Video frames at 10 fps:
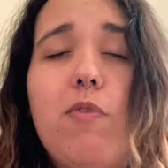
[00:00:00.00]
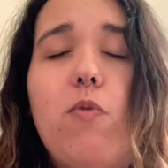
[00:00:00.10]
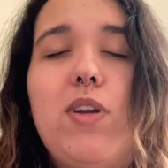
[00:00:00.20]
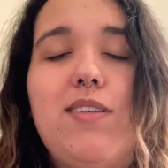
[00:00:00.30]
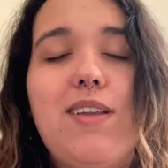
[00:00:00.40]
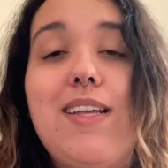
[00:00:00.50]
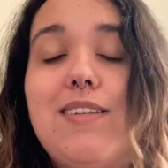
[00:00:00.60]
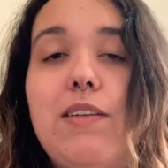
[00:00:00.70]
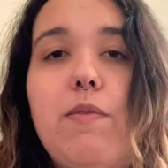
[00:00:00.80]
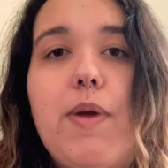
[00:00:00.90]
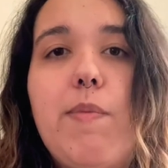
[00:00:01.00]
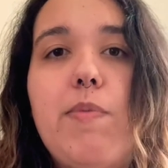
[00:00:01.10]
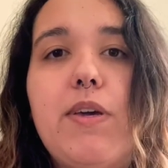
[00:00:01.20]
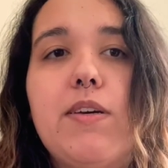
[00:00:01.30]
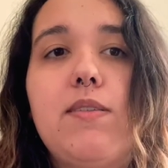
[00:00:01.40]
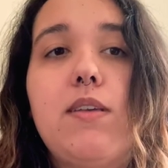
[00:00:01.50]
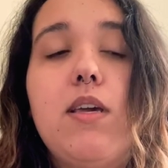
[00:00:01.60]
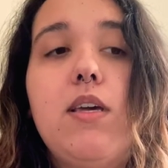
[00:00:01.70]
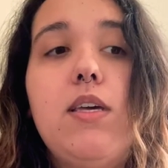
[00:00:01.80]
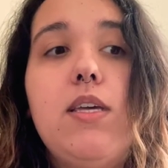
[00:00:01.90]
what it's like to live in Miami, because
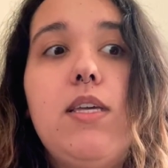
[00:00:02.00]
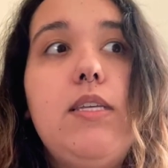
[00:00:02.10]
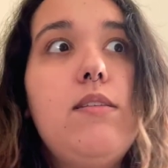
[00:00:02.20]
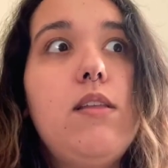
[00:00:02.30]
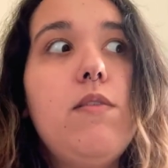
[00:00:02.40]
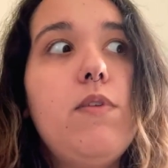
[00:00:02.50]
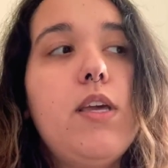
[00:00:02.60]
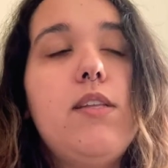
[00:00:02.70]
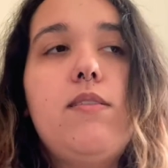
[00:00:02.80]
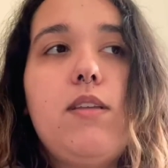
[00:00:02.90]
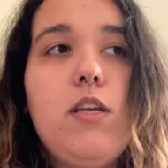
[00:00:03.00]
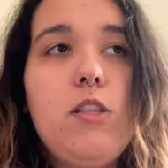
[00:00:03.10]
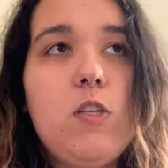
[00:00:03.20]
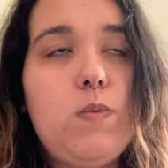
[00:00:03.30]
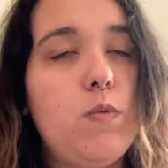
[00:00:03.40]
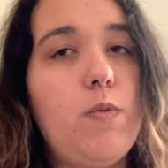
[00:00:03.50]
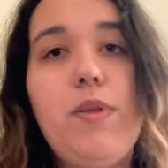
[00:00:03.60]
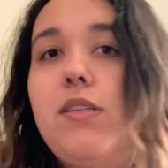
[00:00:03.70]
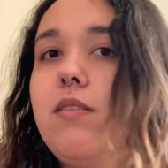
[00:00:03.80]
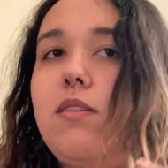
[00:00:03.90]
he's living and seeing these beautiful
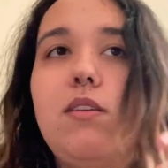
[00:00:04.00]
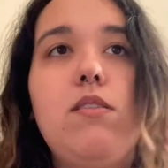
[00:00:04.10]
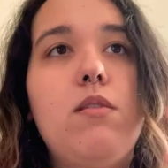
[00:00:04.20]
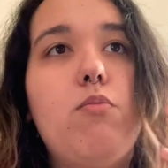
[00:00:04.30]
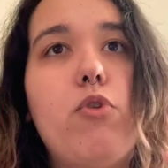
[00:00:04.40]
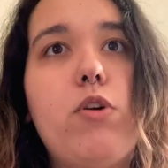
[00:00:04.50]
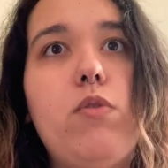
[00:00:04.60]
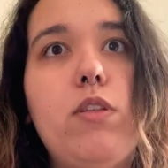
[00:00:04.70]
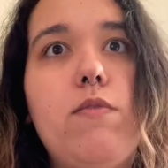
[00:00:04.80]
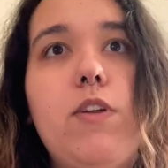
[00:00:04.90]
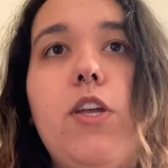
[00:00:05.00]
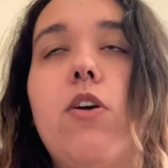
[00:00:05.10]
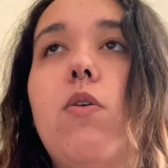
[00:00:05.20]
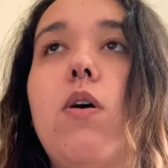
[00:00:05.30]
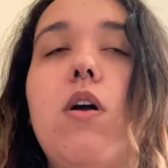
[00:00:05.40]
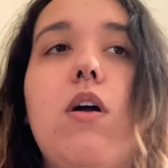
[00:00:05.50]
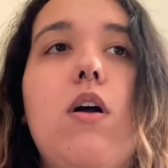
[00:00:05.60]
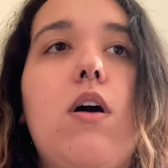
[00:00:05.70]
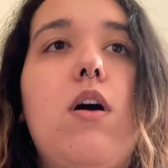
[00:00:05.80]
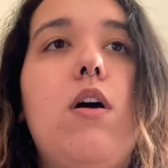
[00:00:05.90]
places. He's in Brickell in the video.
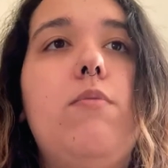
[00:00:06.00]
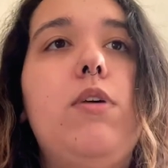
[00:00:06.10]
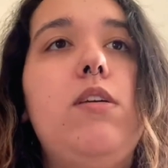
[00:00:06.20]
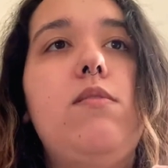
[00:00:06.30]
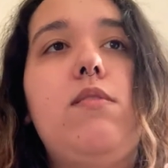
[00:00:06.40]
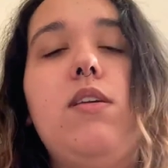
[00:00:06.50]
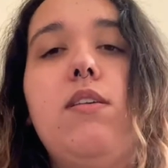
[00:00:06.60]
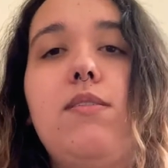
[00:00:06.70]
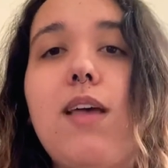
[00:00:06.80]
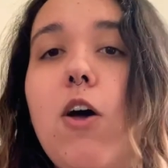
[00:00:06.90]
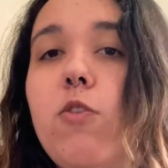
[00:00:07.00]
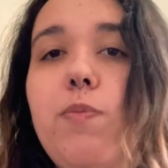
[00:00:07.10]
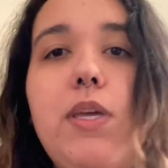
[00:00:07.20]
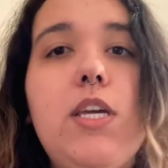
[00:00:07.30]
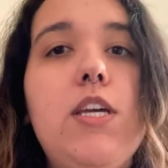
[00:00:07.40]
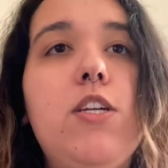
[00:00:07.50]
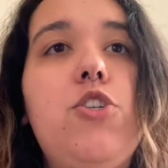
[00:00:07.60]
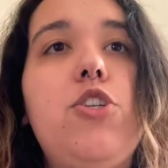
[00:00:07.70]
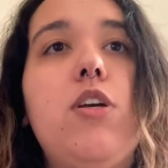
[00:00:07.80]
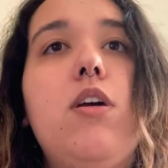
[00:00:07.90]
He's seeing South
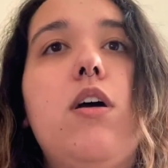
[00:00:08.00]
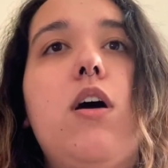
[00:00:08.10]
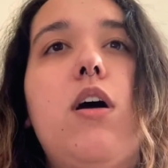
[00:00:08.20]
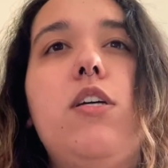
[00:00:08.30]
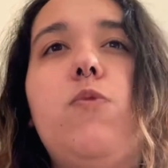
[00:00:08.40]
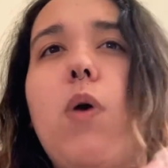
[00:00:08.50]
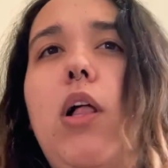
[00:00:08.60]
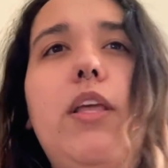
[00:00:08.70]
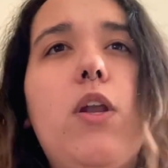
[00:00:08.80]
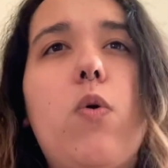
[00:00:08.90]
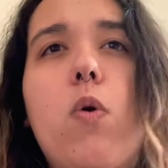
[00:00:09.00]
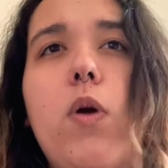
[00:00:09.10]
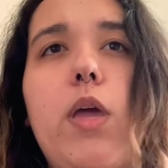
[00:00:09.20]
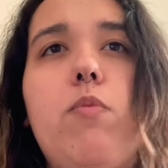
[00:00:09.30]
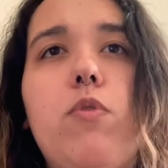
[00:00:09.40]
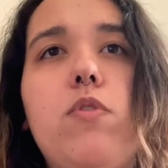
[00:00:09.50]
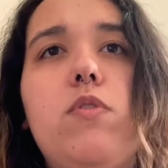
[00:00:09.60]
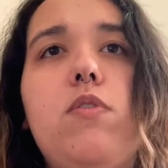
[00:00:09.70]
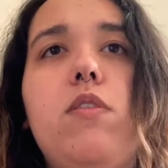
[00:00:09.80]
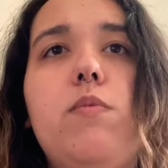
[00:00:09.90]
Beach. He's probably in Coral
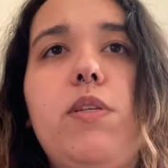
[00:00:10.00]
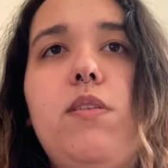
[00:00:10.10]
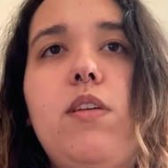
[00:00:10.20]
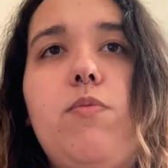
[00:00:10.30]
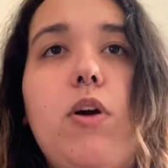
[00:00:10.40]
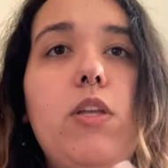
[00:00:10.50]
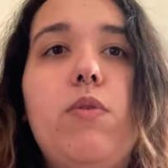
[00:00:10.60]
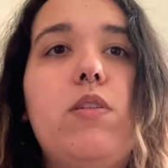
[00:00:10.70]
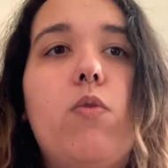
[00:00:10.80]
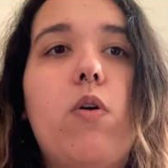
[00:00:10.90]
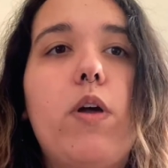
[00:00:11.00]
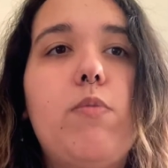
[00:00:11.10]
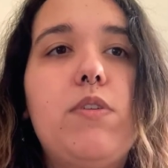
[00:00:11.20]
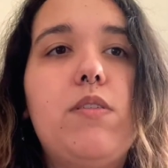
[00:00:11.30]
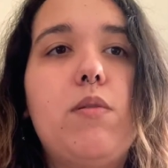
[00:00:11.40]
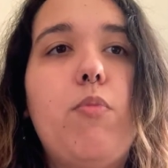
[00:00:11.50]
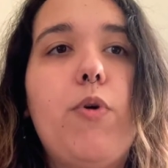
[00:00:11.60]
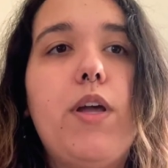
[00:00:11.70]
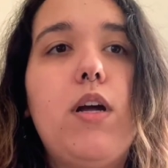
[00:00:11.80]
Gables. Let me see. He probably went to Coral Gables at some point.